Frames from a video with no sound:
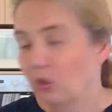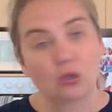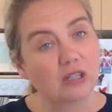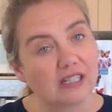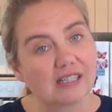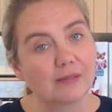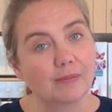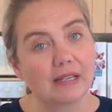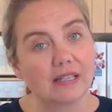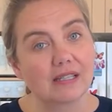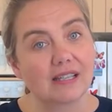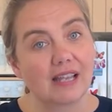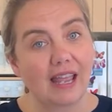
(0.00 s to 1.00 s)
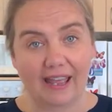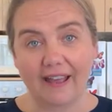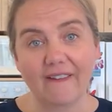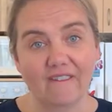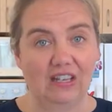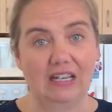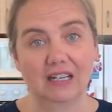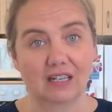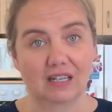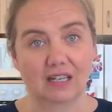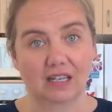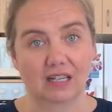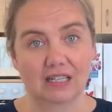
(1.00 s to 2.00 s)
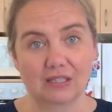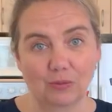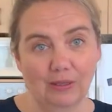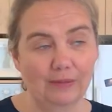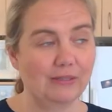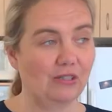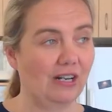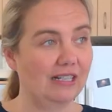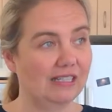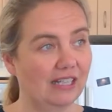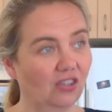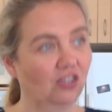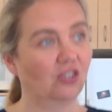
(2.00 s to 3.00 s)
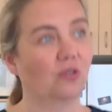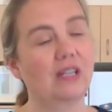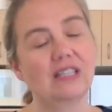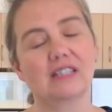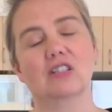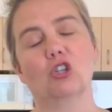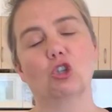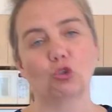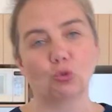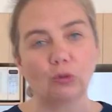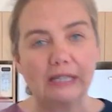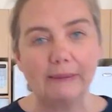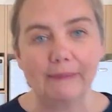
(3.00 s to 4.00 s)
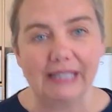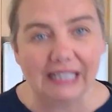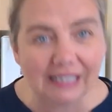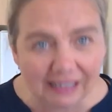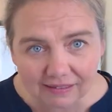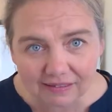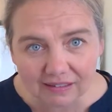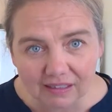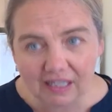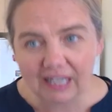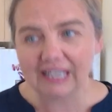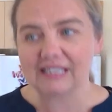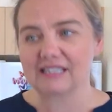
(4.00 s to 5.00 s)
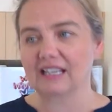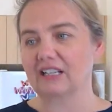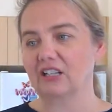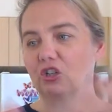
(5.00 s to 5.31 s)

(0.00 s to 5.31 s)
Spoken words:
Christmas heaven is what I'm trying to tell you. It's creamy. It's like a